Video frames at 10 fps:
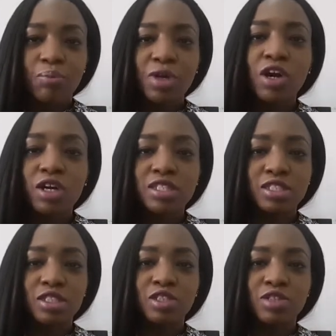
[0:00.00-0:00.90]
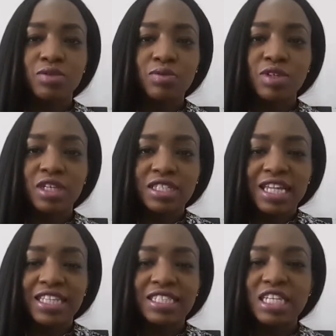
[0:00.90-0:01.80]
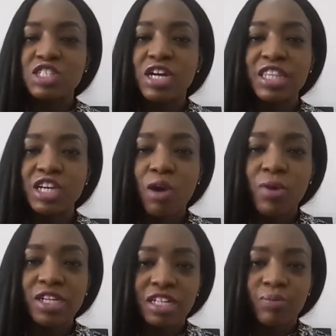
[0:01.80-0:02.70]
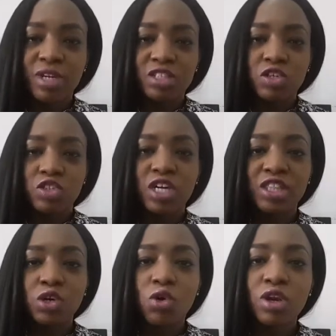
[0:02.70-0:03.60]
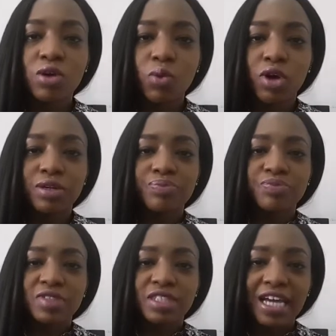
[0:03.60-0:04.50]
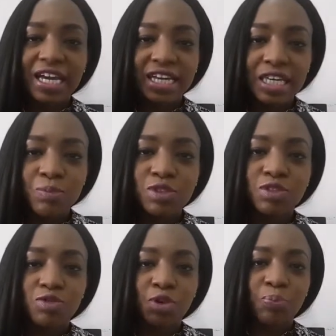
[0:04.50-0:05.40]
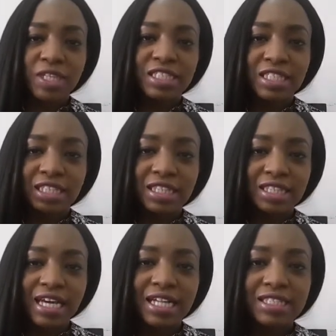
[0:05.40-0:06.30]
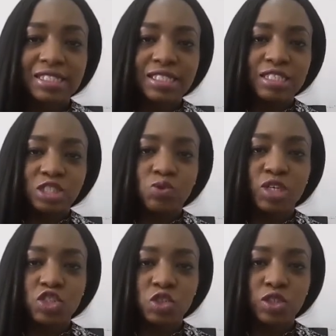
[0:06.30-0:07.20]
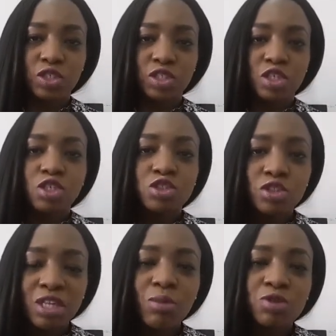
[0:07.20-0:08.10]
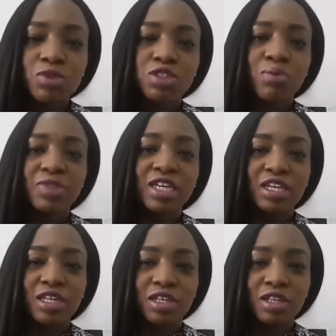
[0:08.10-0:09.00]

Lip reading: Because it's like they say, you are the common denominator. You are the only one that keeps repeating that situation. So there must be something